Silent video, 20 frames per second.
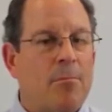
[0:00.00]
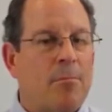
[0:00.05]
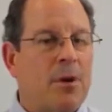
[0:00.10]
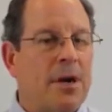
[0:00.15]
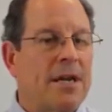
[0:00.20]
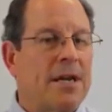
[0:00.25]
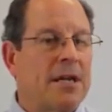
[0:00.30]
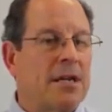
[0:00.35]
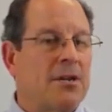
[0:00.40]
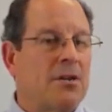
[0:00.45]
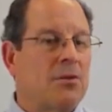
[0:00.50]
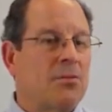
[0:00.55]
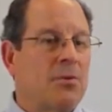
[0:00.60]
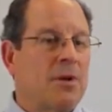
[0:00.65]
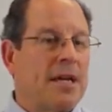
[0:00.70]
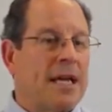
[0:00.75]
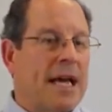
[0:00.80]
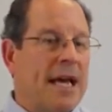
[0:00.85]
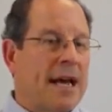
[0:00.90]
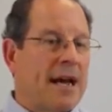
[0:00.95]
Brenda, do
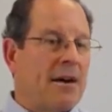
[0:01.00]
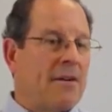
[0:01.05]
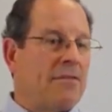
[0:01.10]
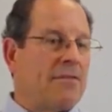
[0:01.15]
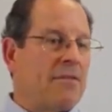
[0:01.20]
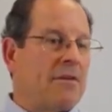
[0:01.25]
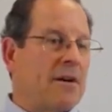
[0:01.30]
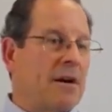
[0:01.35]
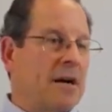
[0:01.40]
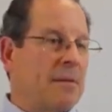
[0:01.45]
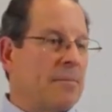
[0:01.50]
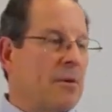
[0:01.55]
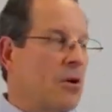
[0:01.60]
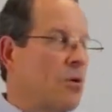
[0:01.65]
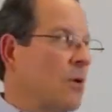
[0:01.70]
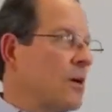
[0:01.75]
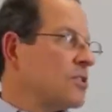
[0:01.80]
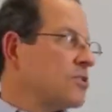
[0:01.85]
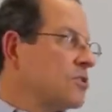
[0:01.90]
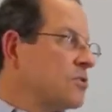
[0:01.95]
we have
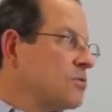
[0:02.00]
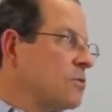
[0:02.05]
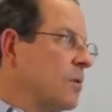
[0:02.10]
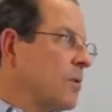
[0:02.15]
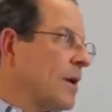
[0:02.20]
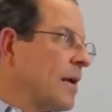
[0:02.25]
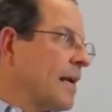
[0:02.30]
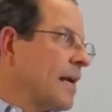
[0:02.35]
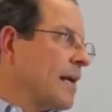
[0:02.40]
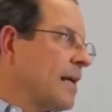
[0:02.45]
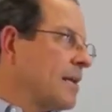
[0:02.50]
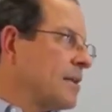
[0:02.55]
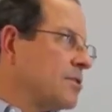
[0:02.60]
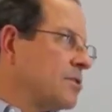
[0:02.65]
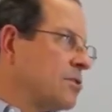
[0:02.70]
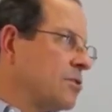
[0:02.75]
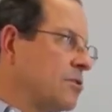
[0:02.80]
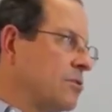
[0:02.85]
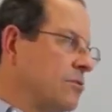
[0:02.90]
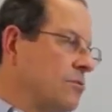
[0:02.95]
questions we want to get
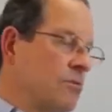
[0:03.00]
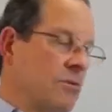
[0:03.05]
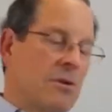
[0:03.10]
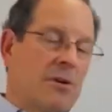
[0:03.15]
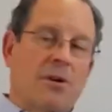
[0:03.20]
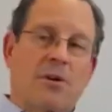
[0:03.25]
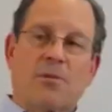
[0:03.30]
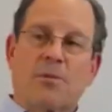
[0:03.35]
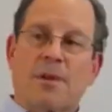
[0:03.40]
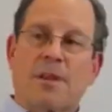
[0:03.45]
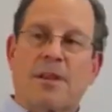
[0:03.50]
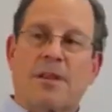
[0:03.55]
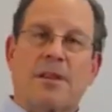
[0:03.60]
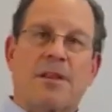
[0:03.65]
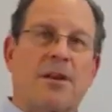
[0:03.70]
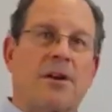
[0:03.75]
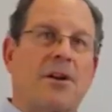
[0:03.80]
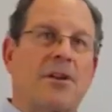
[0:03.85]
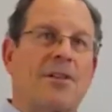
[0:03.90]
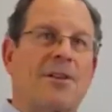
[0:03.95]
into, or are we
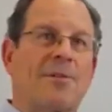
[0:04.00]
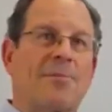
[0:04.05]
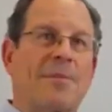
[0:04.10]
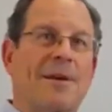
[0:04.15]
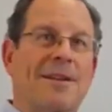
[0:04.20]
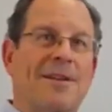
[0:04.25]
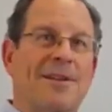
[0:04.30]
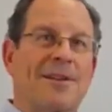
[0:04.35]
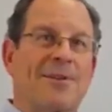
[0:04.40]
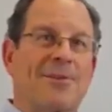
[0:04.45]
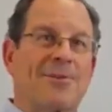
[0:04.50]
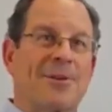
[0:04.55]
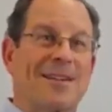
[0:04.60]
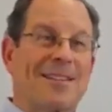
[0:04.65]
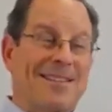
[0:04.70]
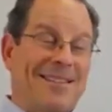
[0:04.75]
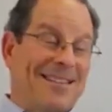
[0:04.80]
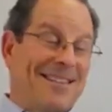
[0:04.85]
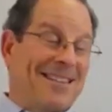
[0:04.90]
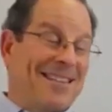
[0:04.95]
there a little bit
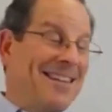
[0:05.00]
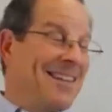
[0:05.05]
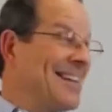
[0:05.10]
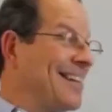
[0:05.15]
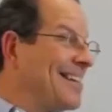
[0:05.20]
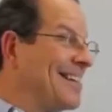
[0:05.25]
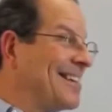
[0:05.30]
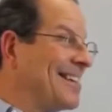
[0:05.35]
quickly?